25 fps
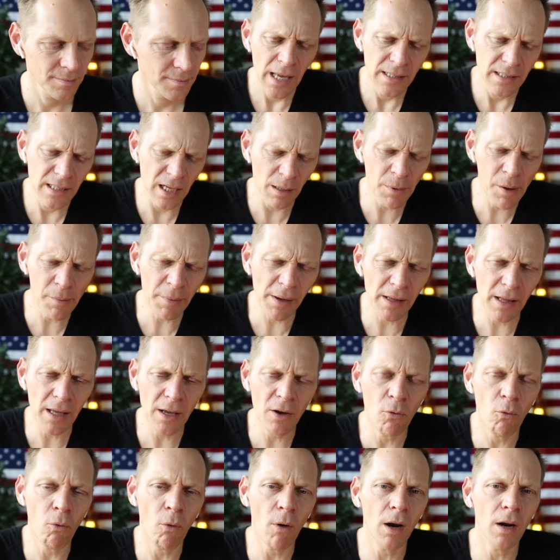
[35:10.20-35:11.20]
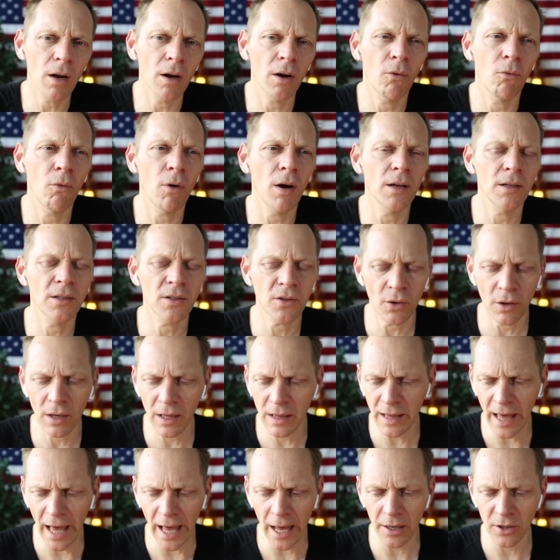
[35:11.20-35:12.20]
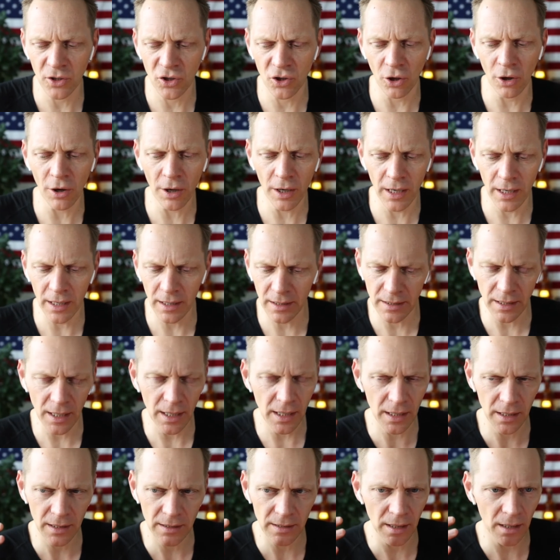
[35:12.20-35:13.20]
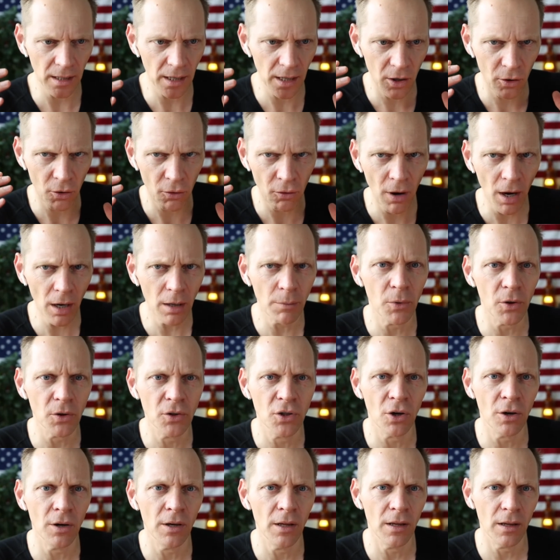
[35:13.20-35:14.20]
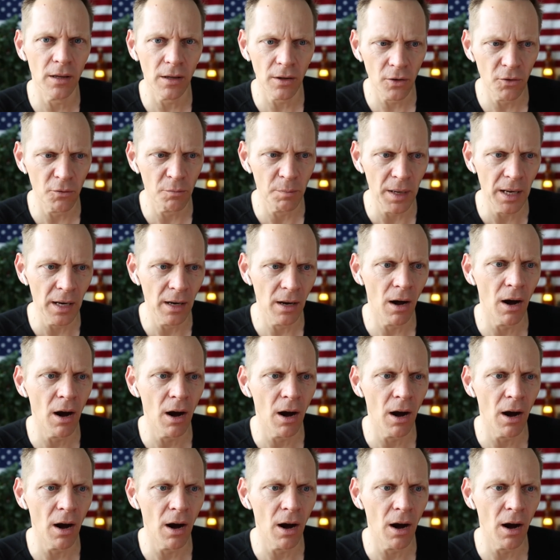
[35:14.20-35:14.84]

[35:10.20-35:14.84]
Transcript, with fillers: Tell me about like what what so in that journey it's like it's an incredible journey that you've been